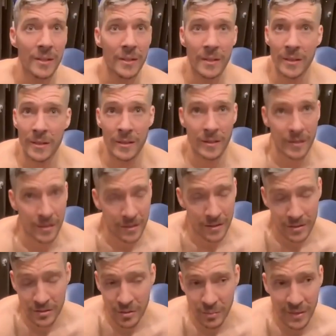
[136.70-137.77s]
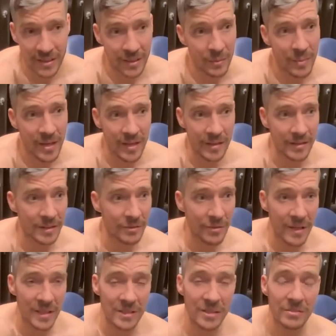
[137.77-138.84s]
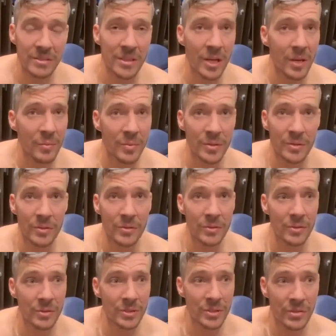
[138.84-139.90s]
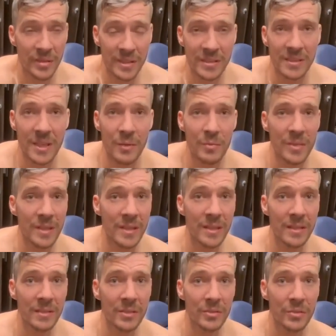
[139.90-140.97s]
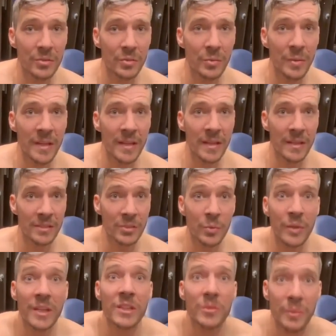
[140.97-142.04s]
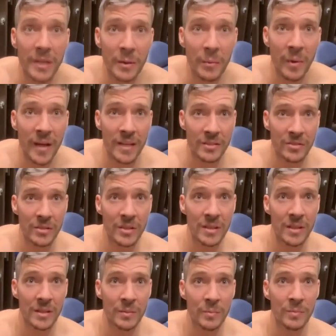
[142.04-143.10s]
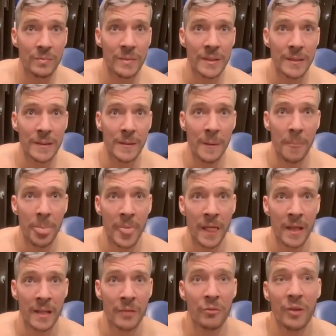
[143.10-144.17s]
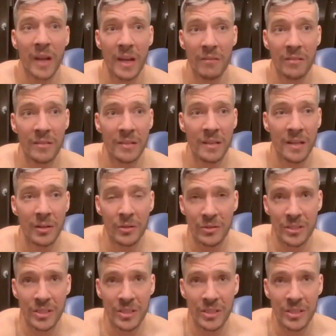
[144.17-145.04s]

you know, they've got a good starting pair, and behind the Kyrie Luka duo, it's Frank